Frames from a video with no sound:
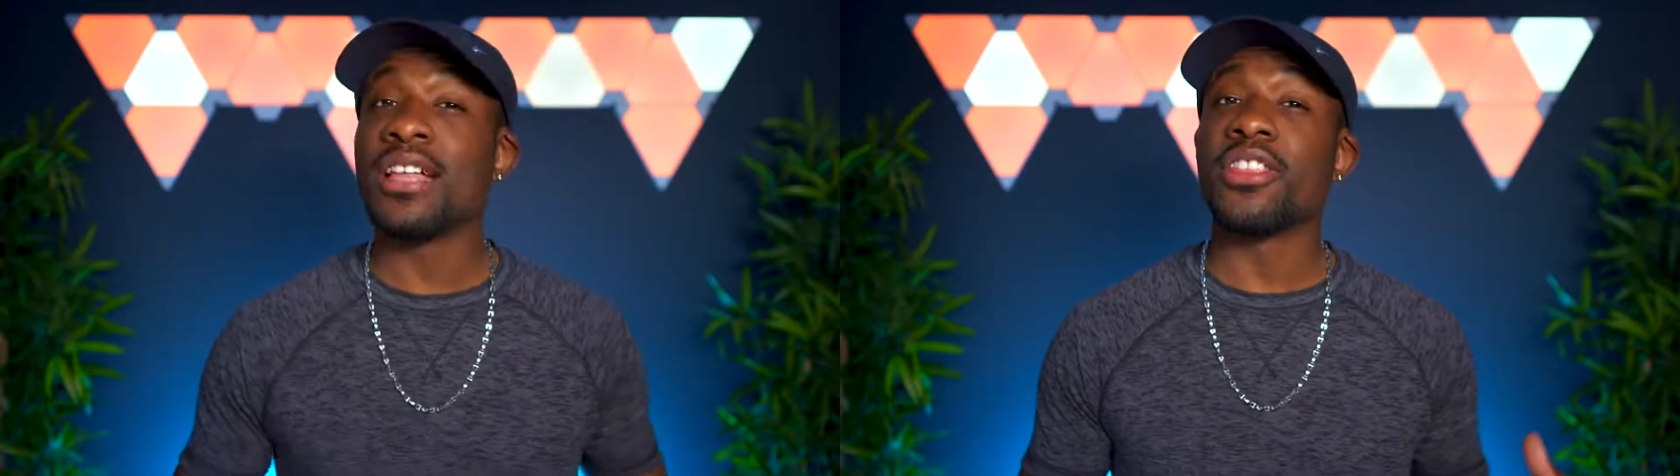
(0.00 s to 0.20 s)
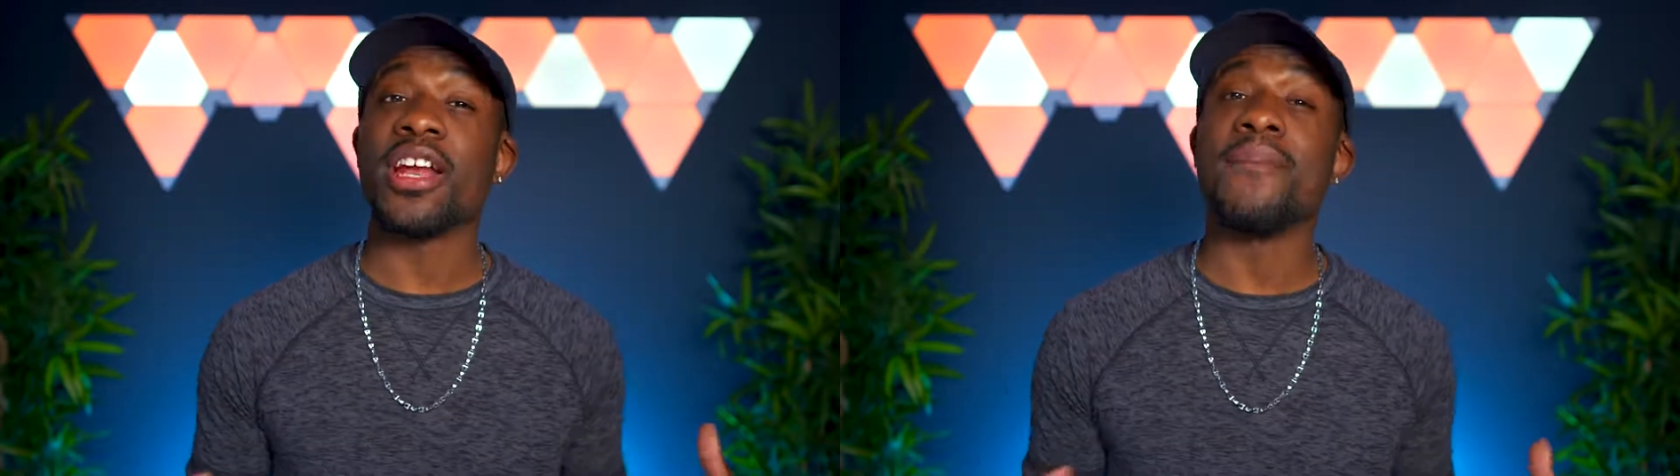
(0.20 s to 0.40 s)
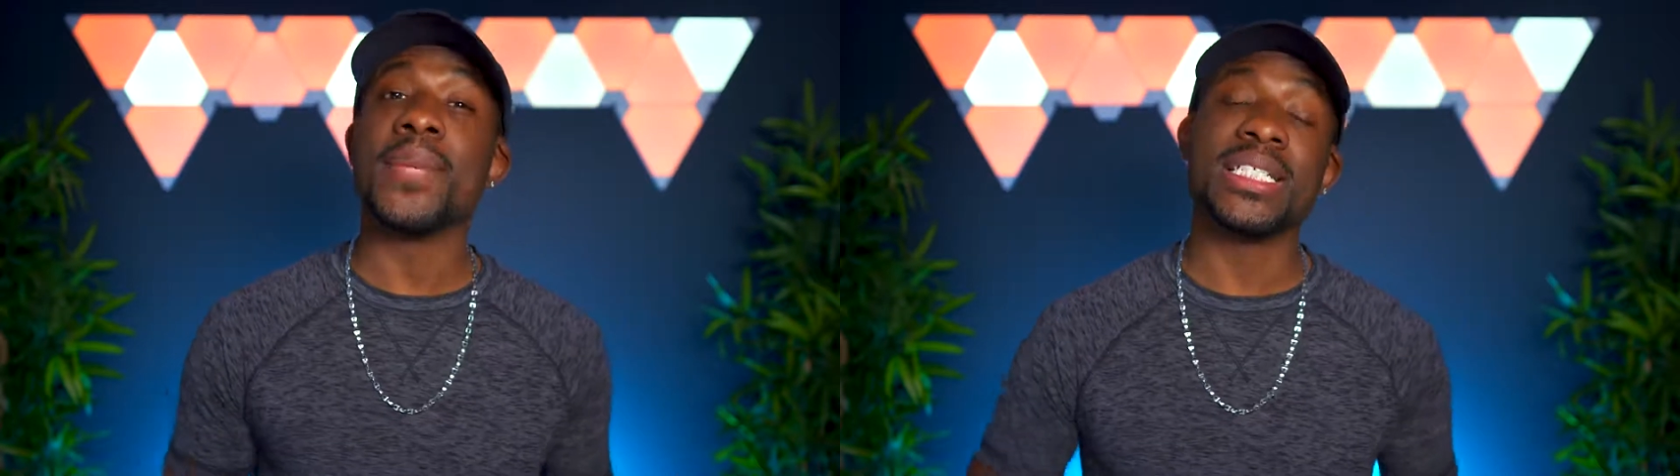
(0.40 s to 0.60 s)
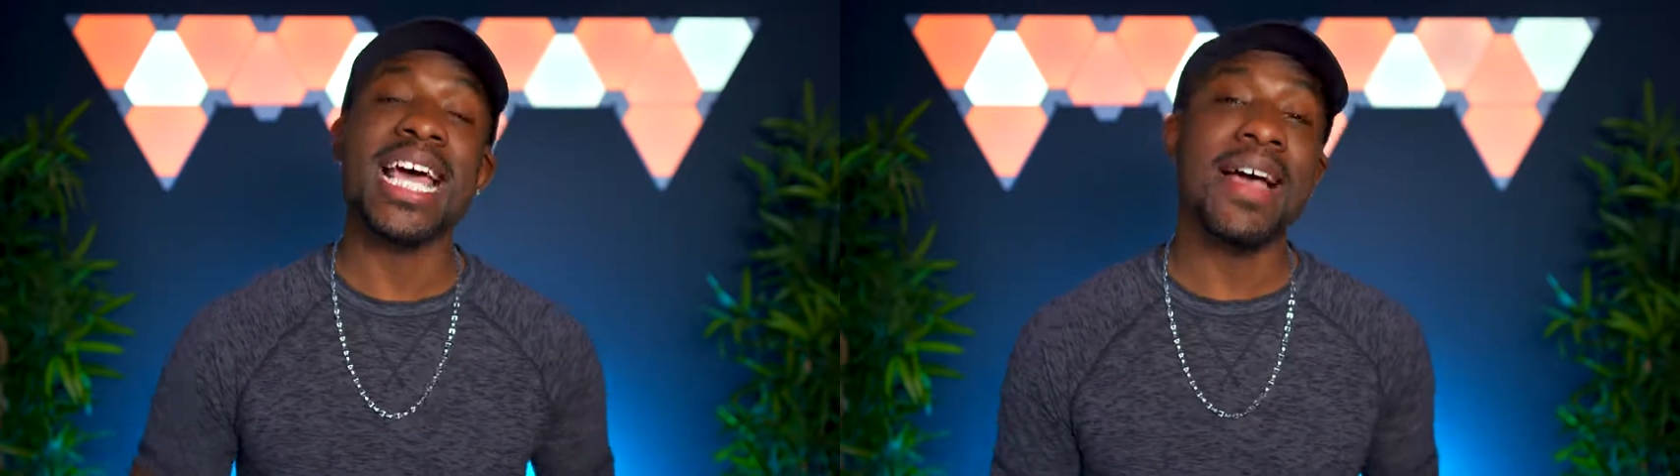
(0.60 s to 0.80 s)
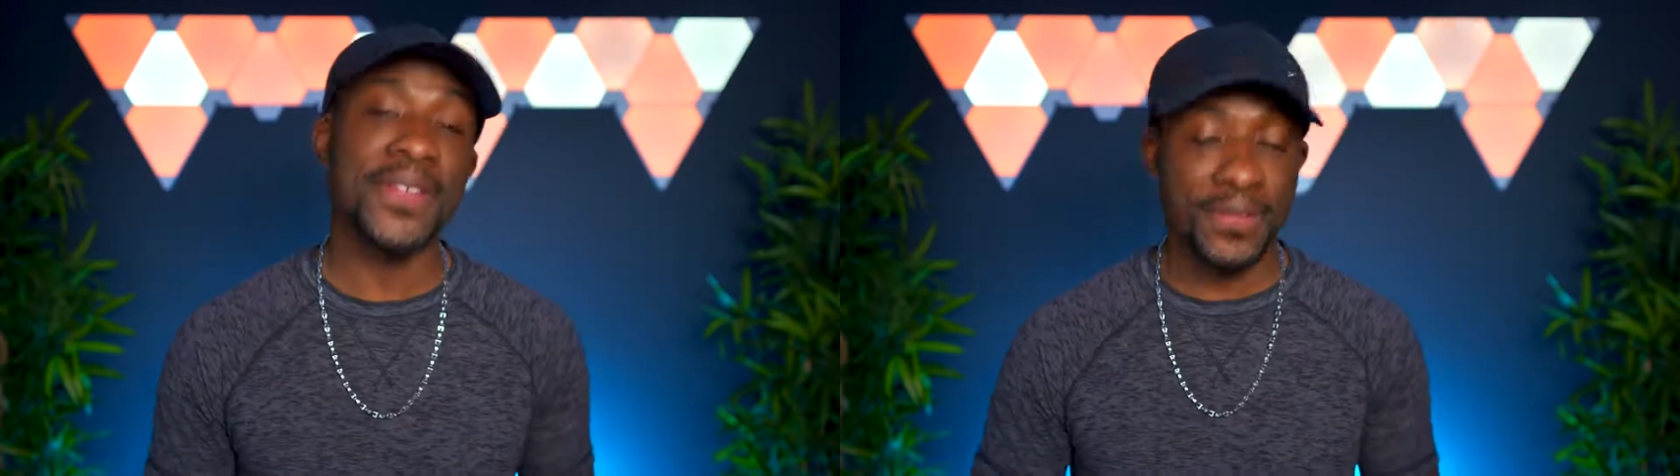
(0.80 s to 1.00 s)
that are
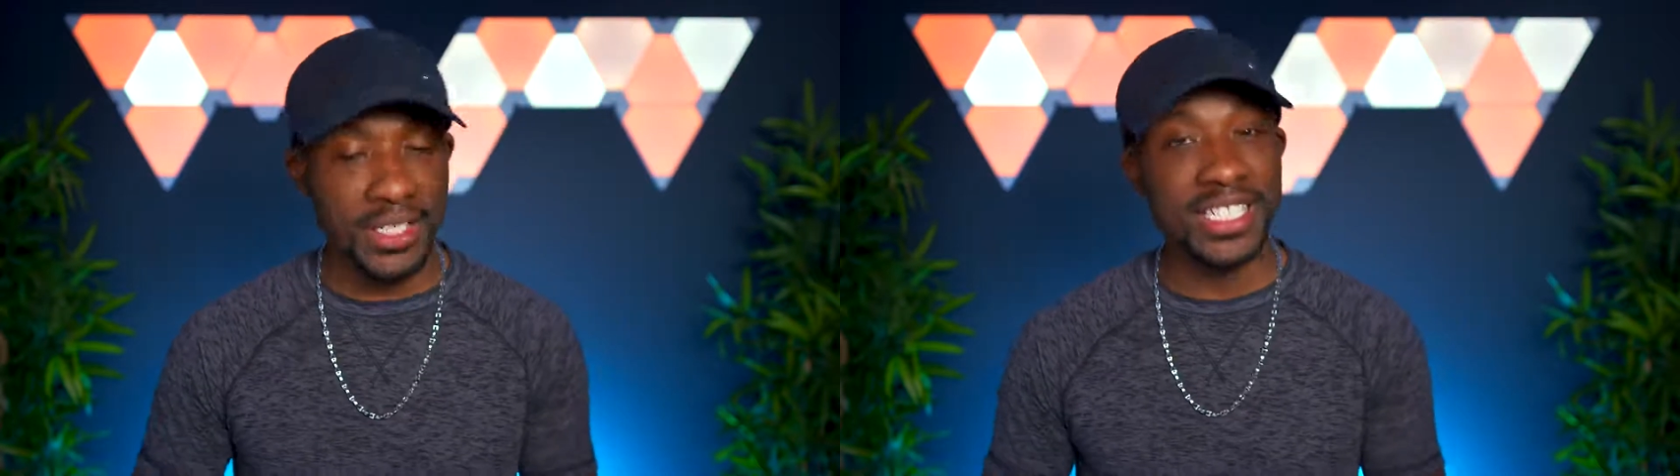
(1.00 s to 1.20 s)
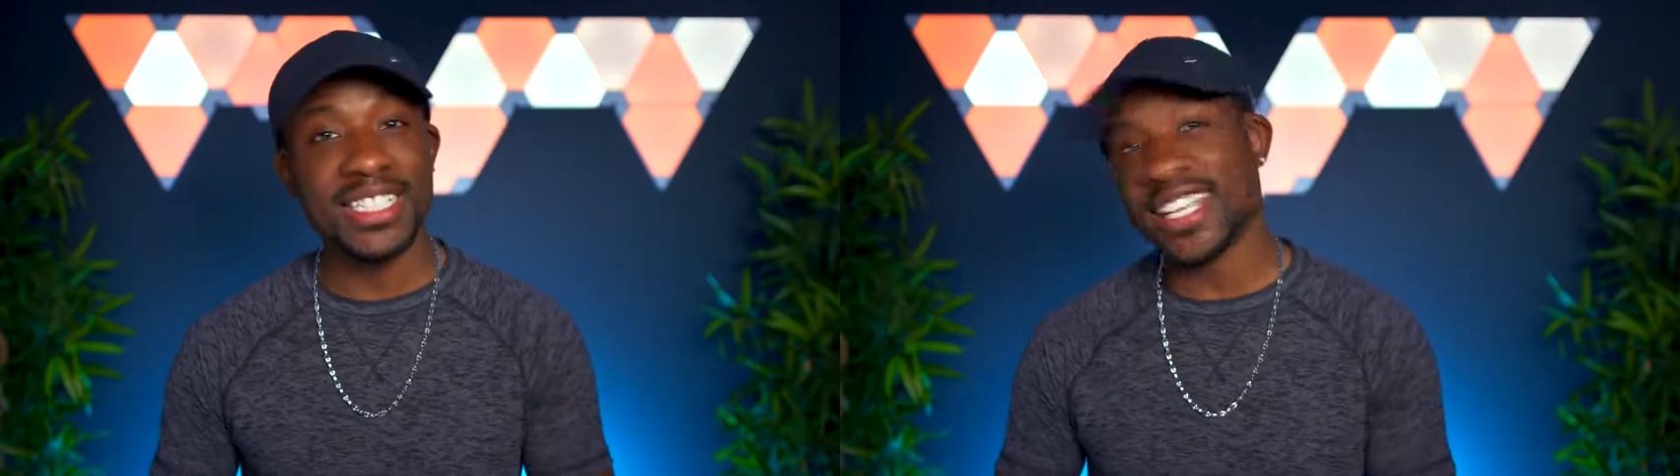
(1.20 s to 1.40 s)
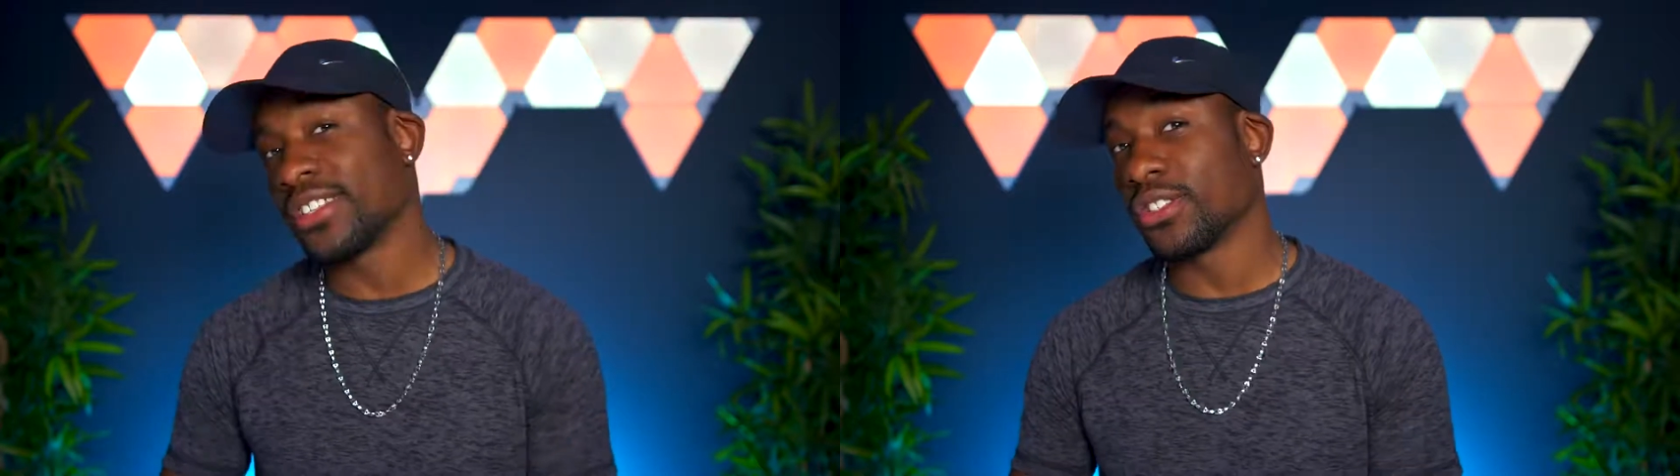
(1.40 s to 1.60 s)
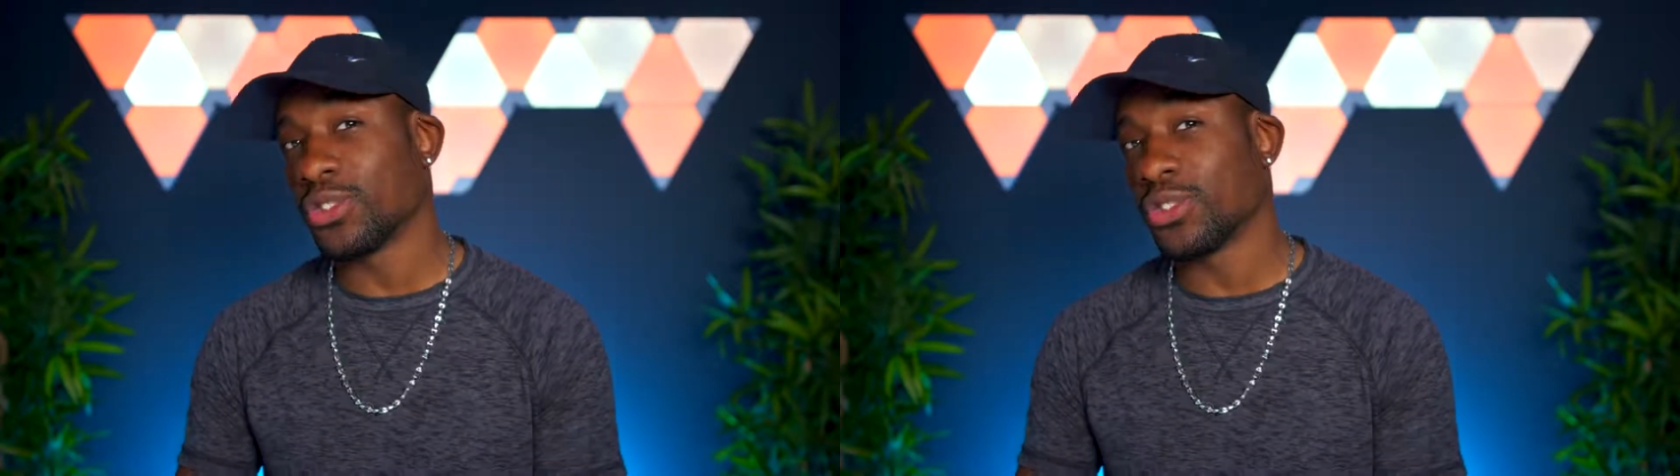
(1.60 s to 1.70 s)
must-haves for the Nintendo